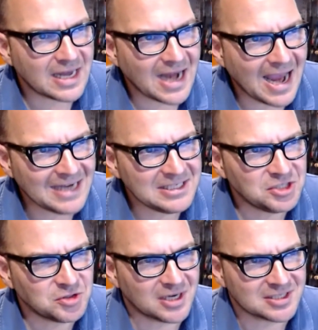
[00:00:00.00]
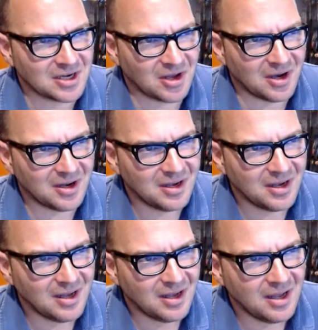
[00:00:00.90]
that antitrust law
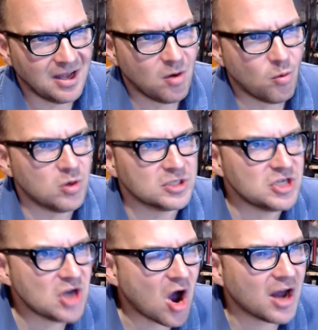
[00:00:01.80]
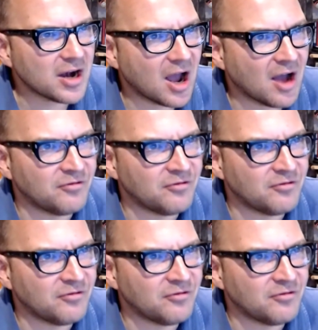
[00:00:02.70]
was not